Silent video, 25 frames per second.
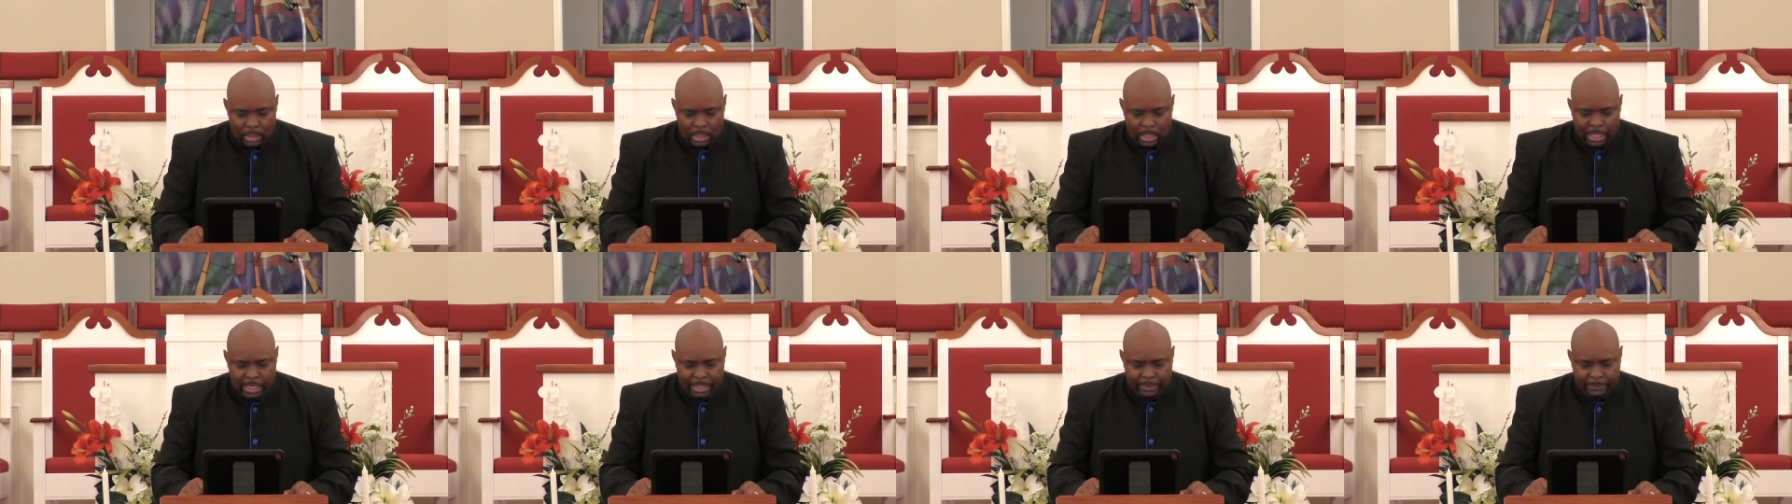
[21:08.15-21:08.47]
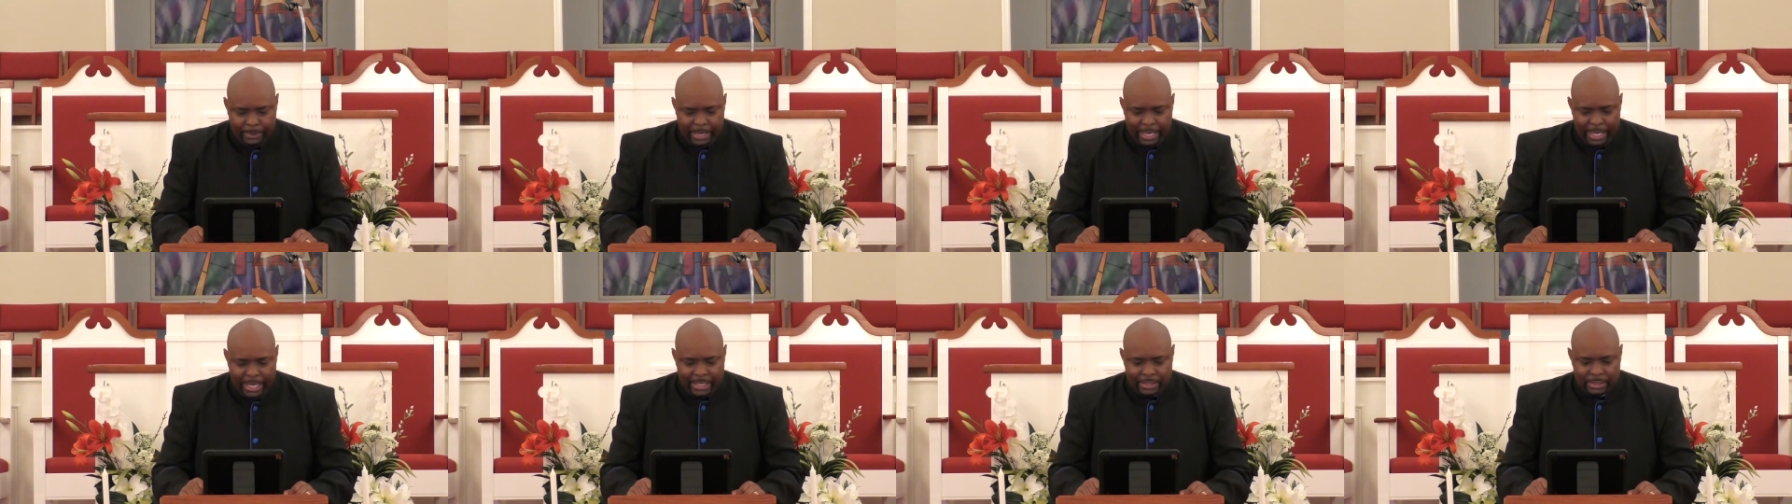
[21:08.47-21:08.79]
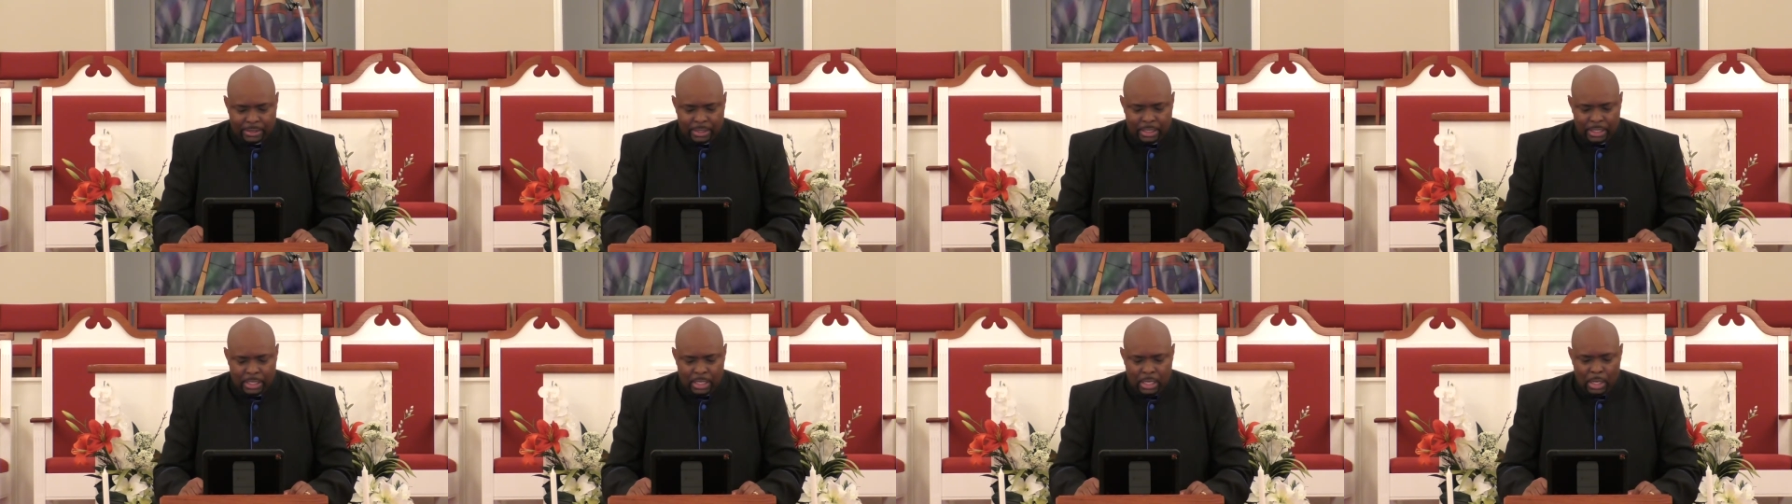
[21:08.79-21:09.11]

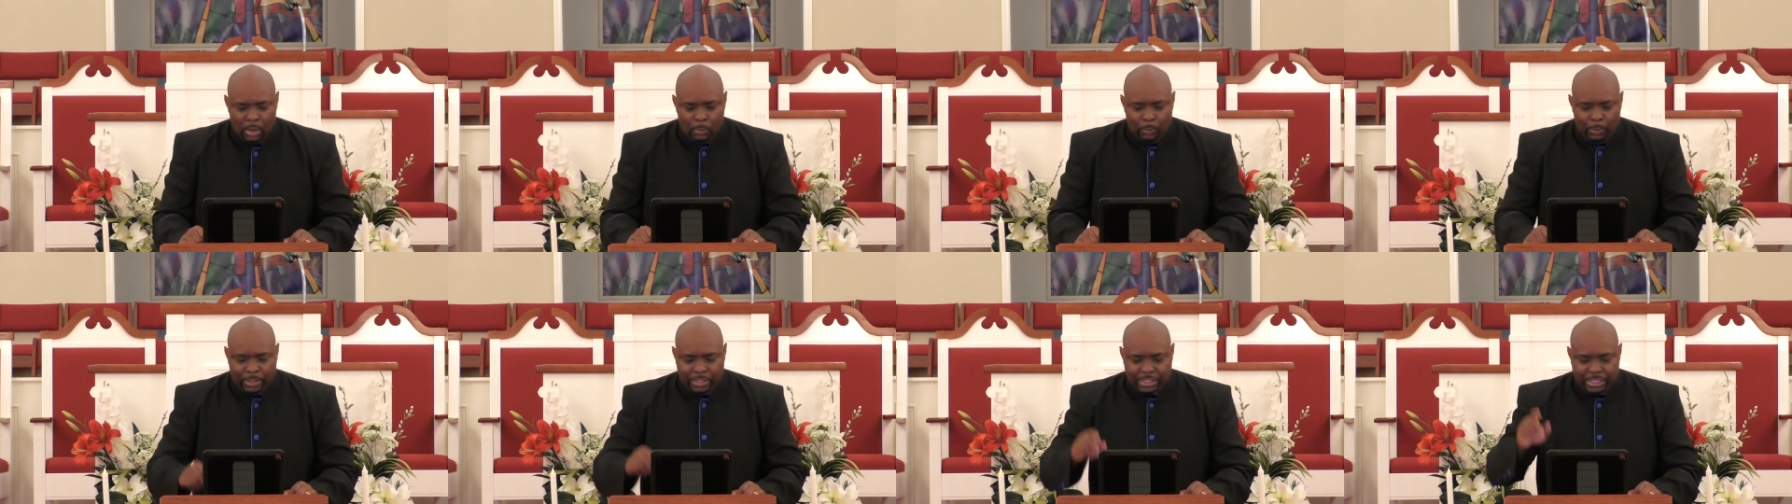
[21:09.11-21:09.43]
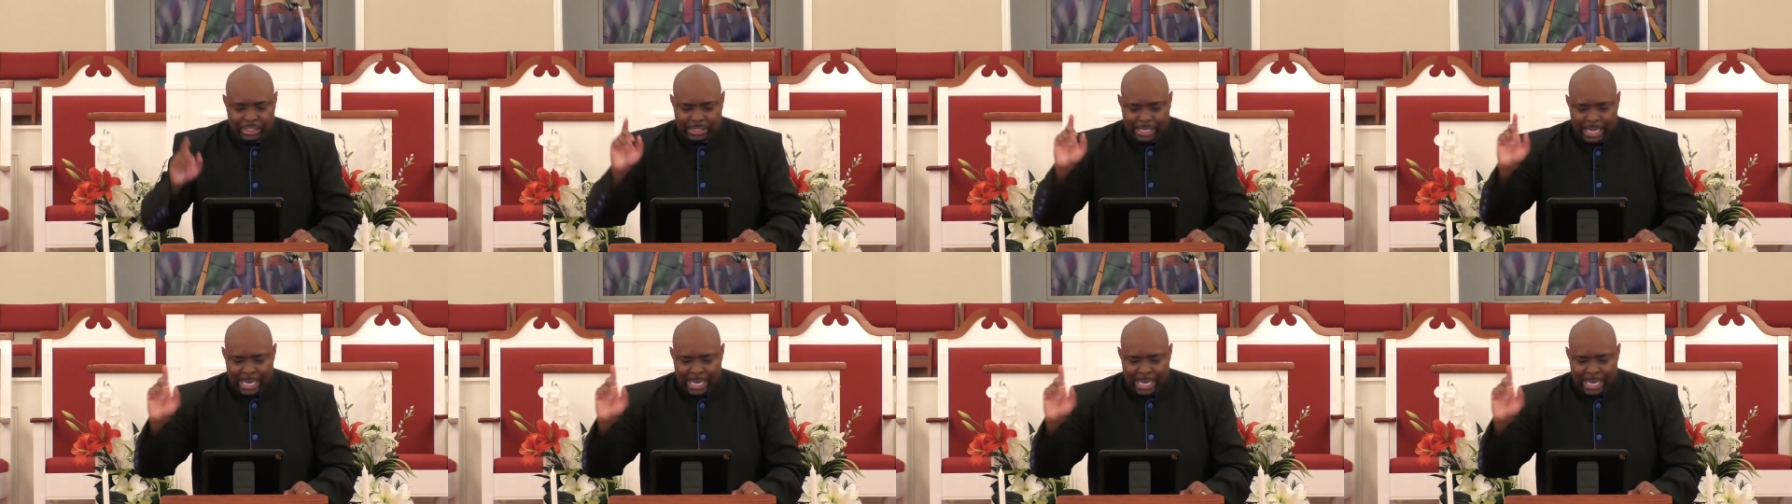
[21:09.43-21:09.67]
Amen. Which is